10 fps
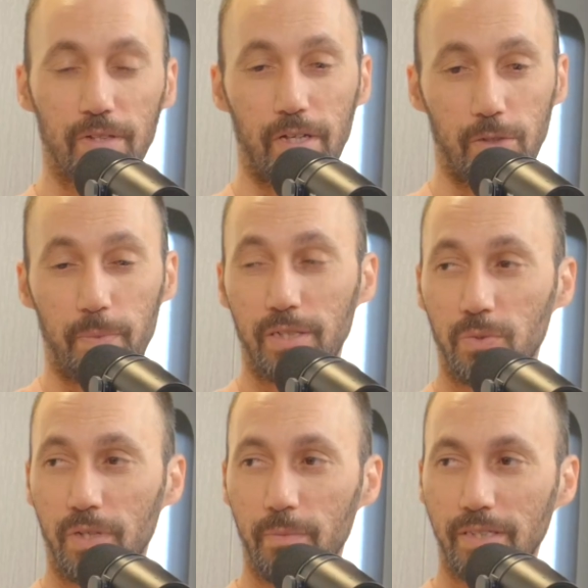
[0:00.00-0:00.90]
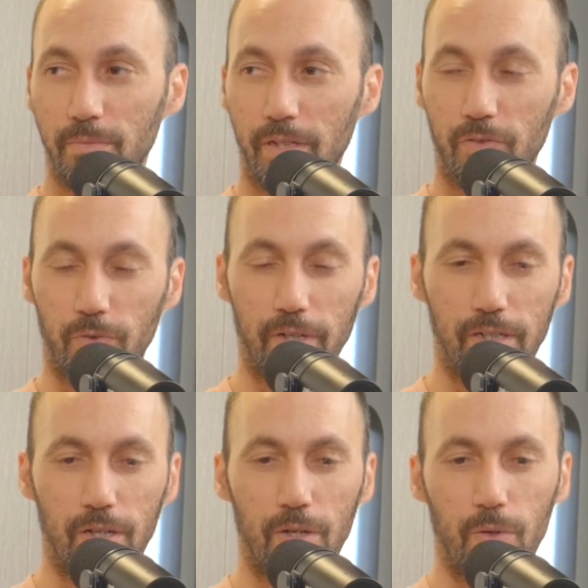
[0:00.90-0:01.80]
and you paid $20 a month for it,
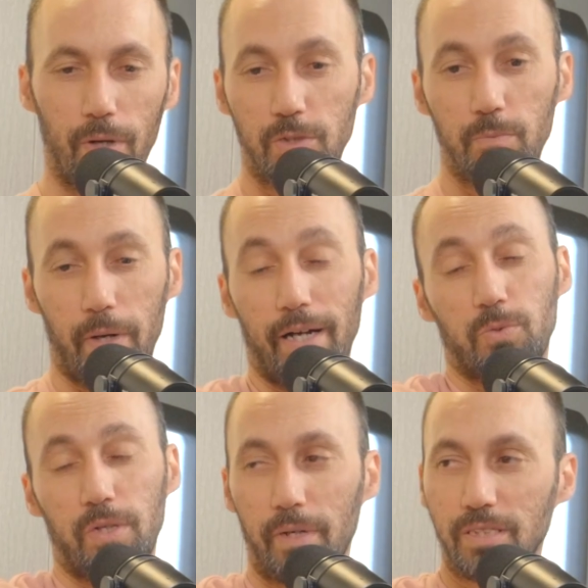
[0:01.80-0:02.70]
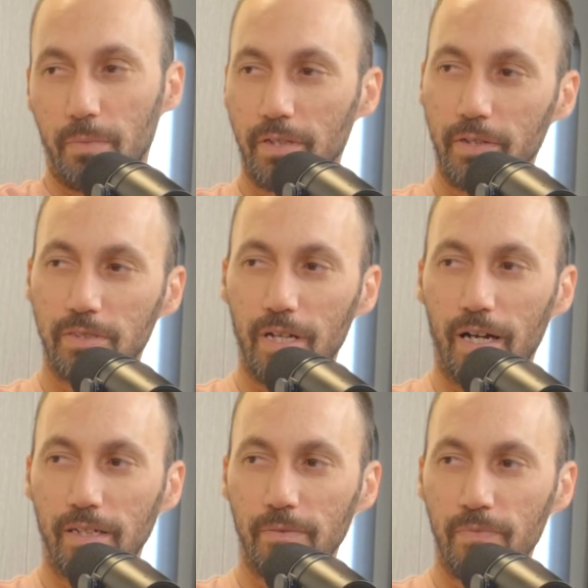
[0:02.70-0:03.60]
why don't you buy $20 a month of their
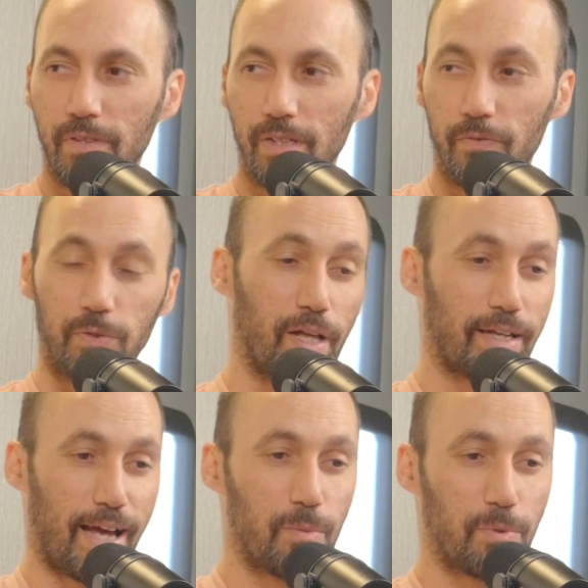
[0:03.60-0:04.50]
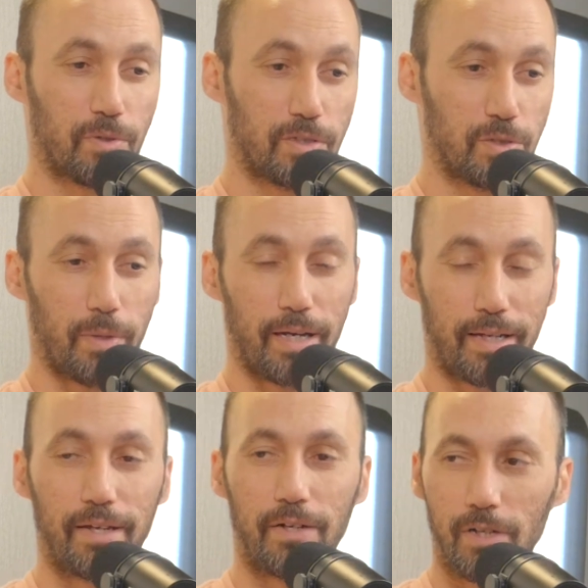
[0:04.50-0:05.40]
stock? If you like Apple because you buy a
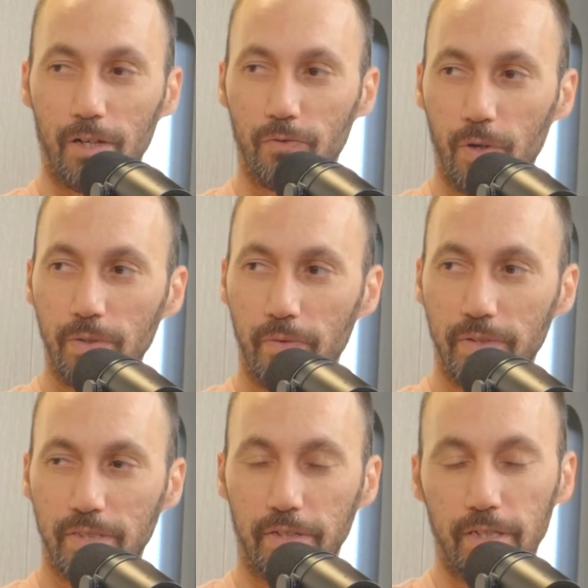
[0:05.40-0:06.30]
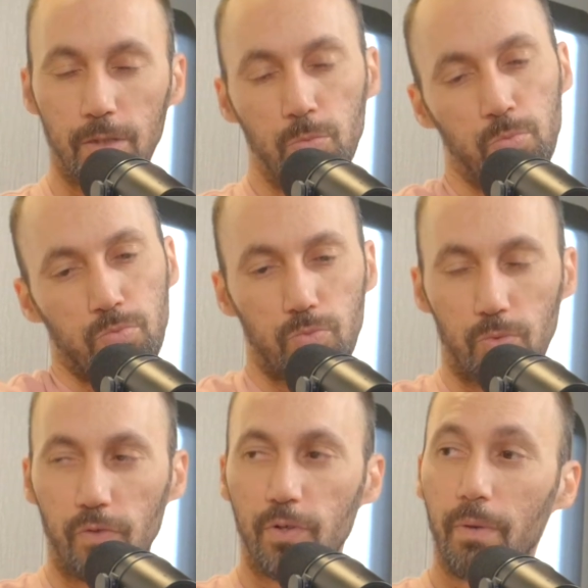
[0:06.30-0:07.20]
$900 phone every single year, what
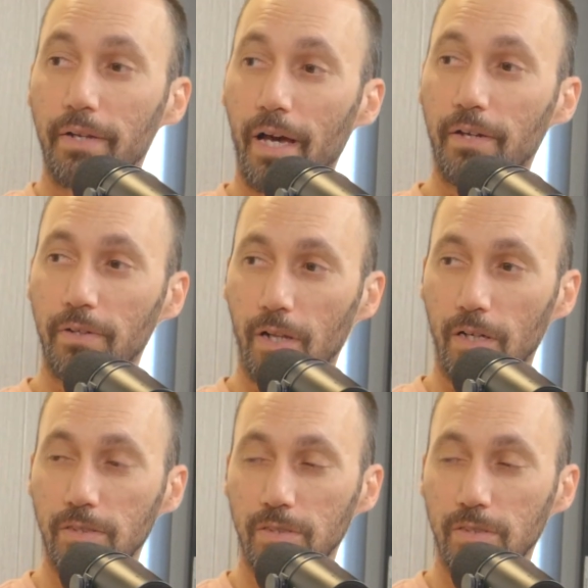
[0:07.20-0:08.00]
if you bought $900